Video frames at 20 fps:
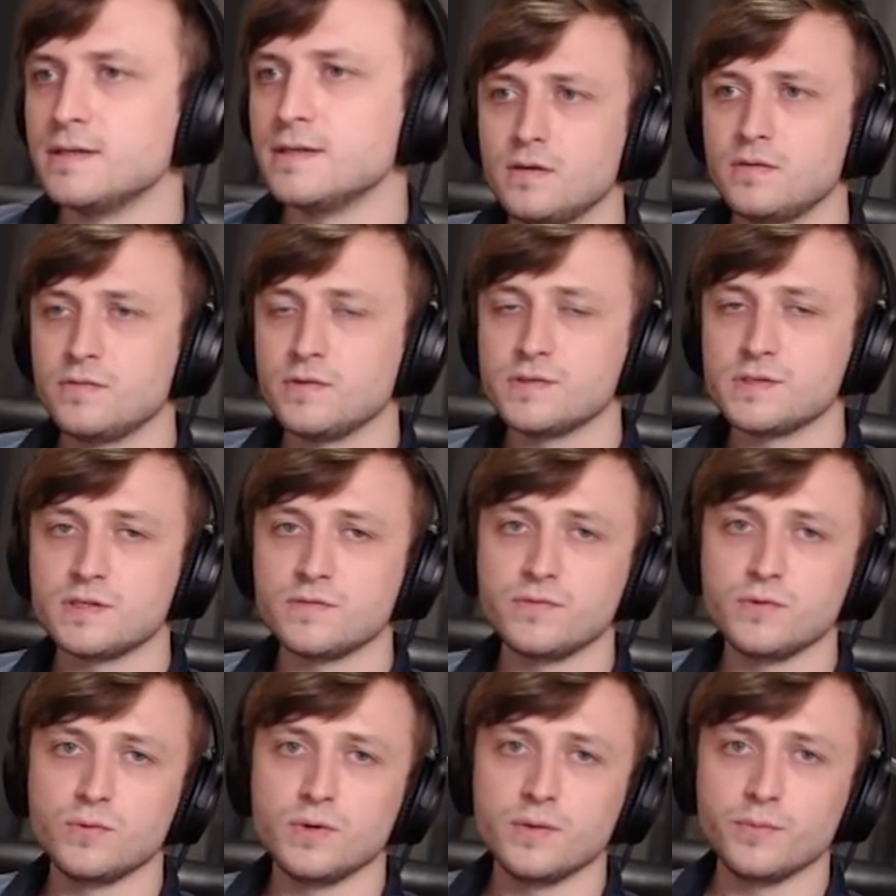First
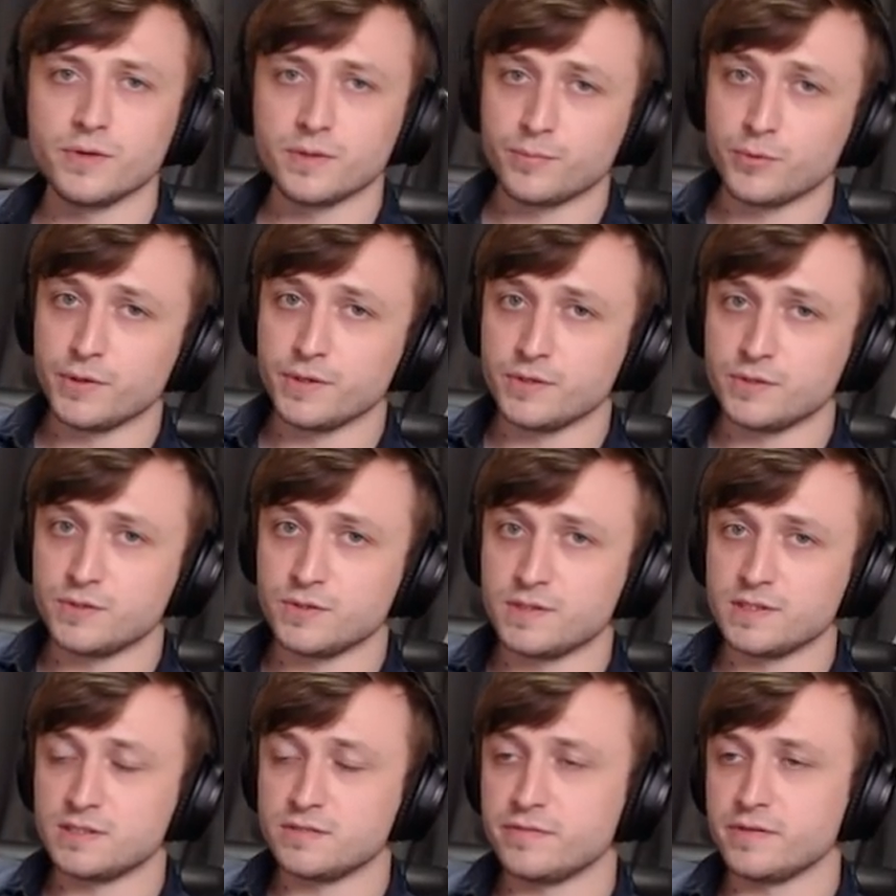of all, I want to point you to
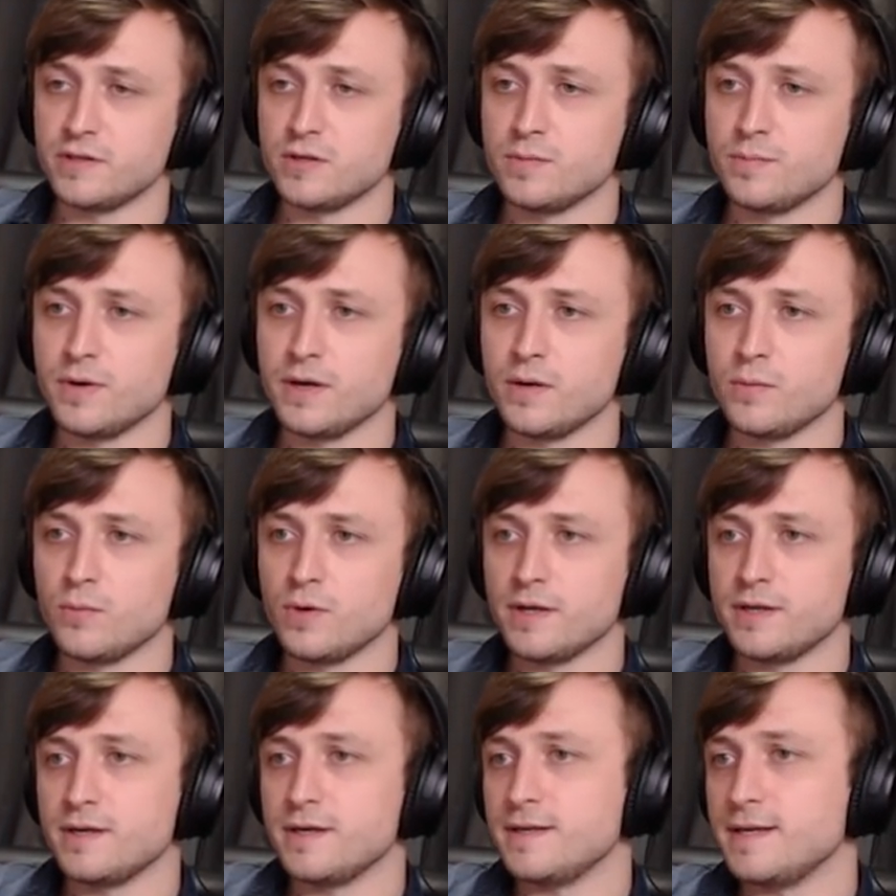this video by
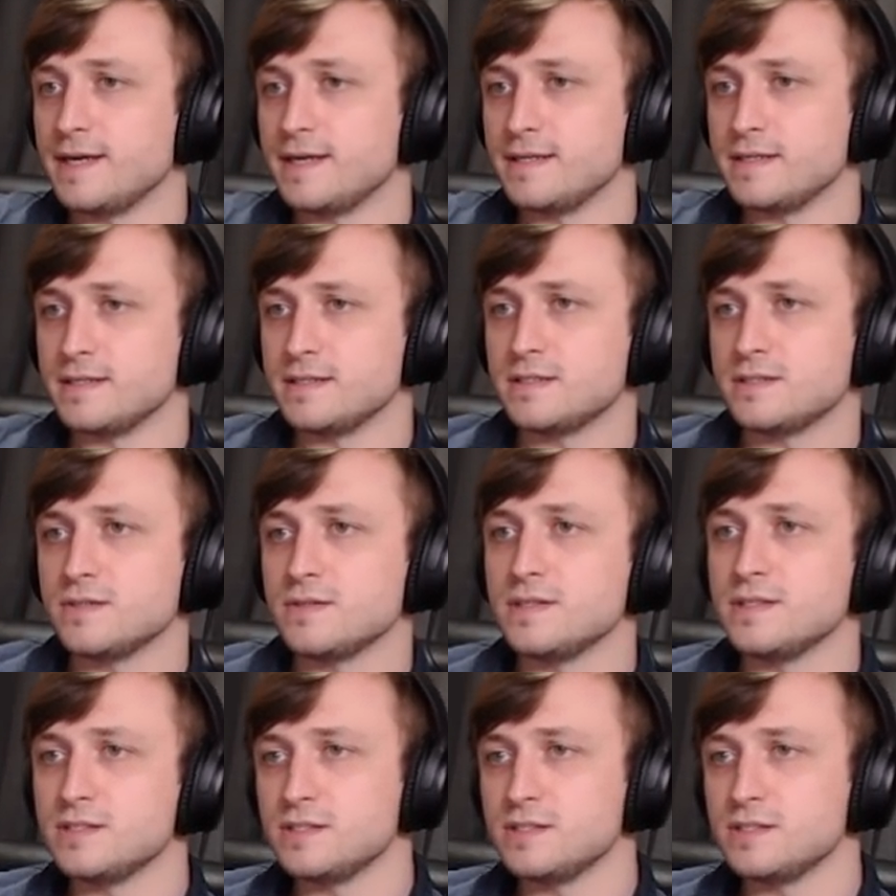Juan Hernandez on the